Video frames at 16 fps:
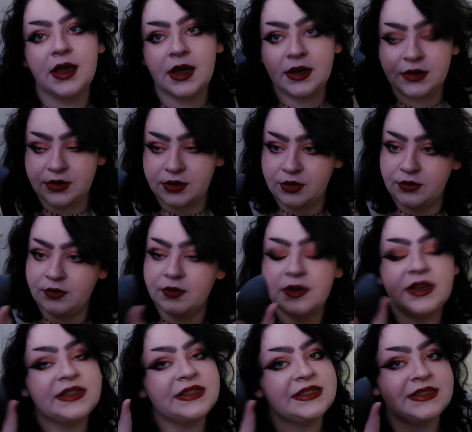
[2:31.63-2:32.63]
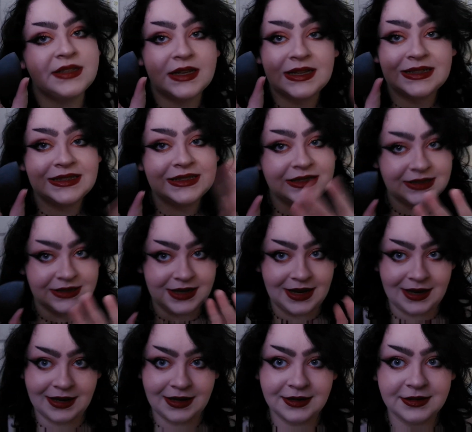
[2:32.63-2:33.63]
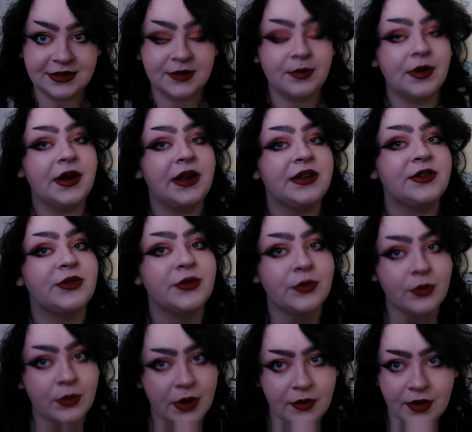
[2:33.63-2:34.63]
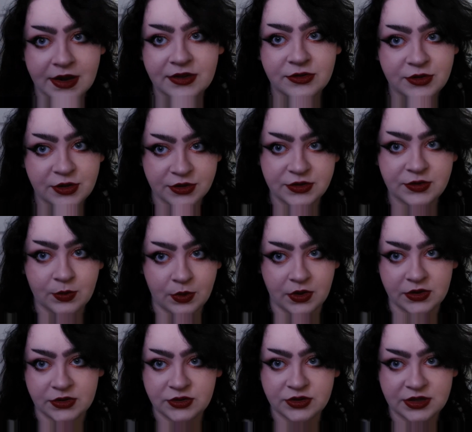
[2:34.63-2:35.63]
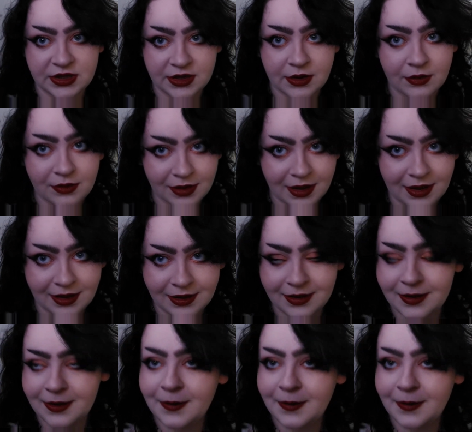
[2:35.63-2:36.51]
I know it's stained, but I swear I just washed it, okay?